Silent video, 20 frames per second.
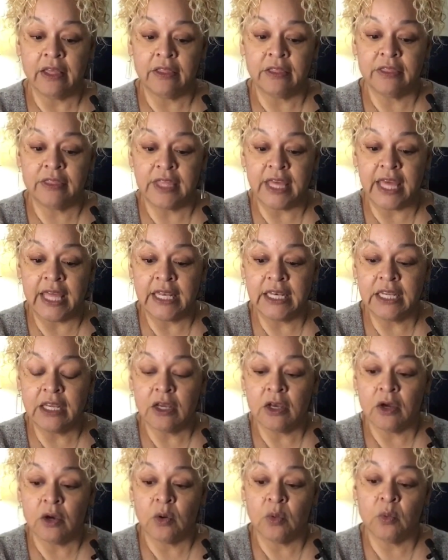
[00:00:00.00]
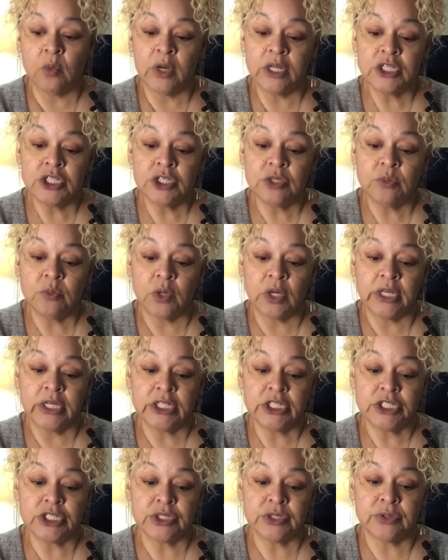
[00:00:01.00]
then what you want
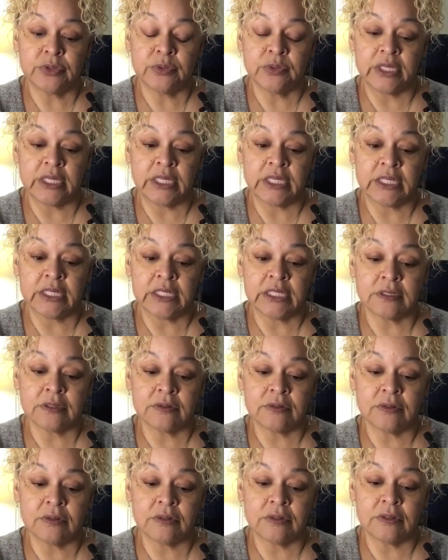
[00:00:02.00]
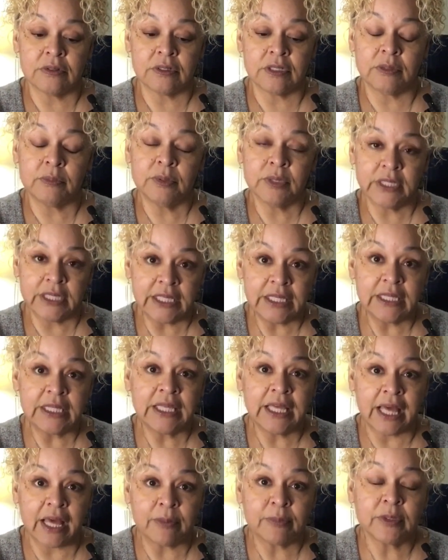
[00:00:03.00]
to do is complete
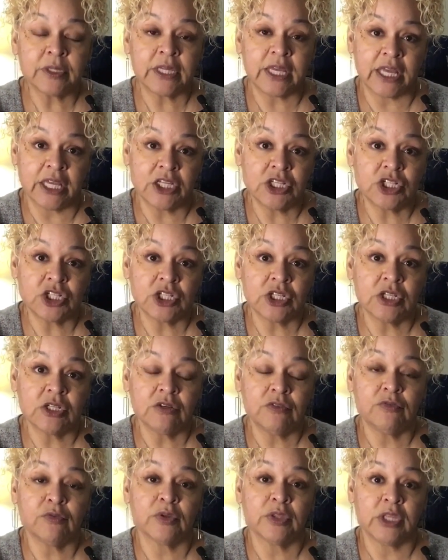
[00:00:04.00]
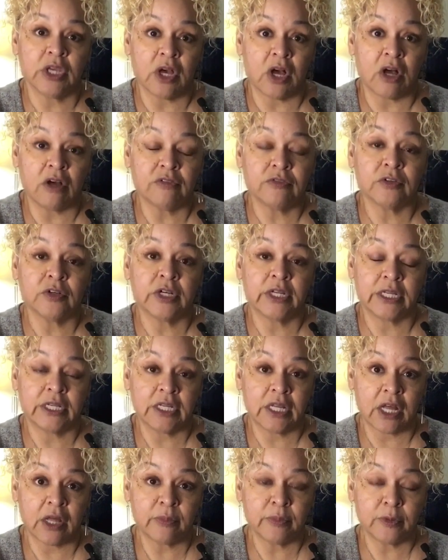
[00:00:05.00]
the application for the offer in
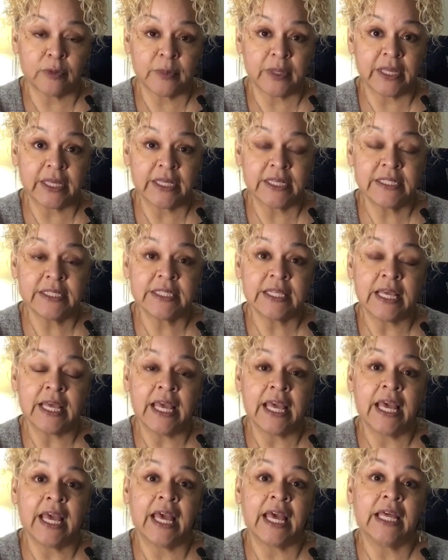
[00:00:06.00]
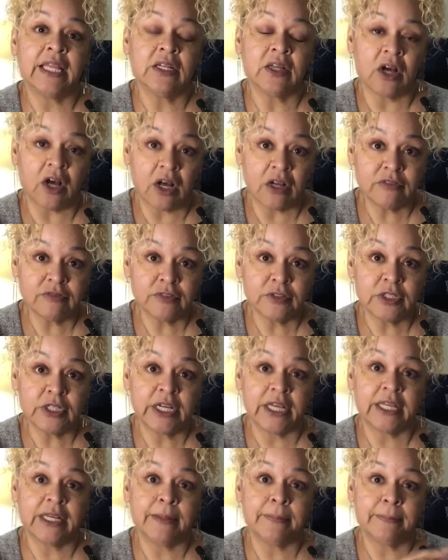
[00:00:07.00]
compromise and offer
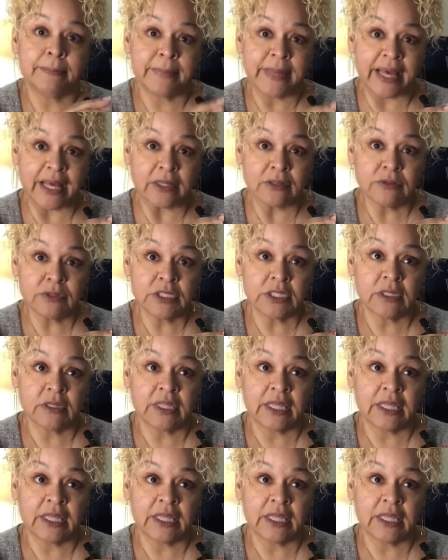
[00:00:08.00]
an amount